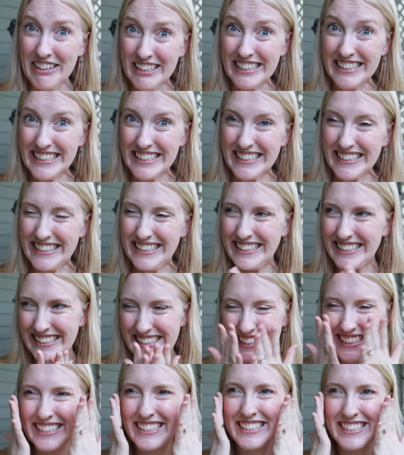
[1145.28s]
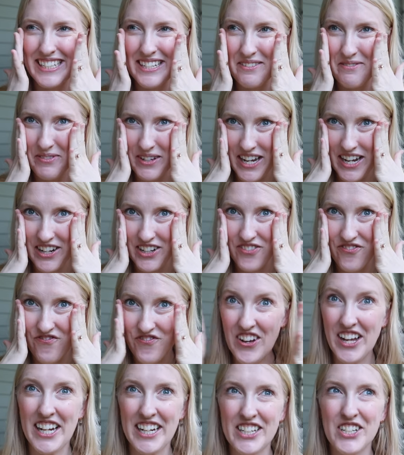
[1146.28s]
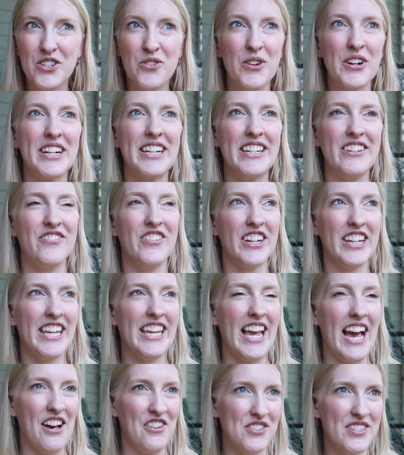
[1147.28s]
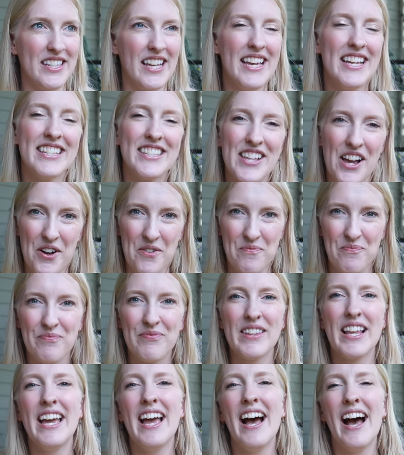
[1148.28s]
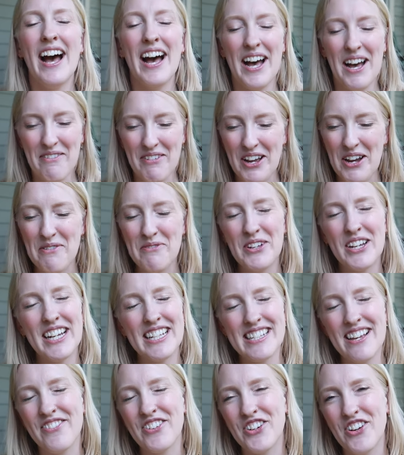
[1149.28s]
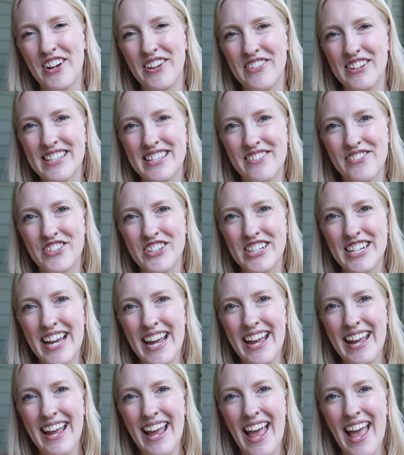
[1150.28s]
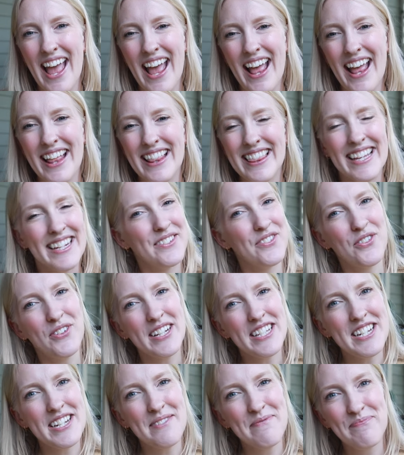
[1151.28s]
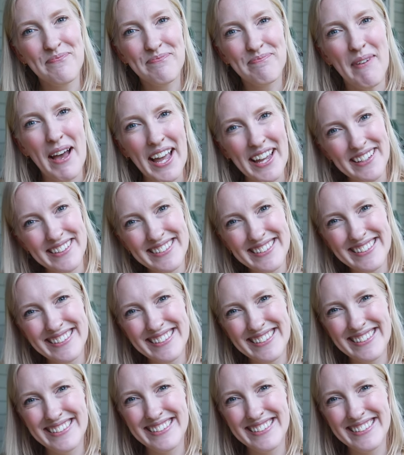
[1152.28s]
really excited. It's going to be a fun, quirky, funky house. So um, I hope you guys have a great rest of your day and thanks for watching. Bye.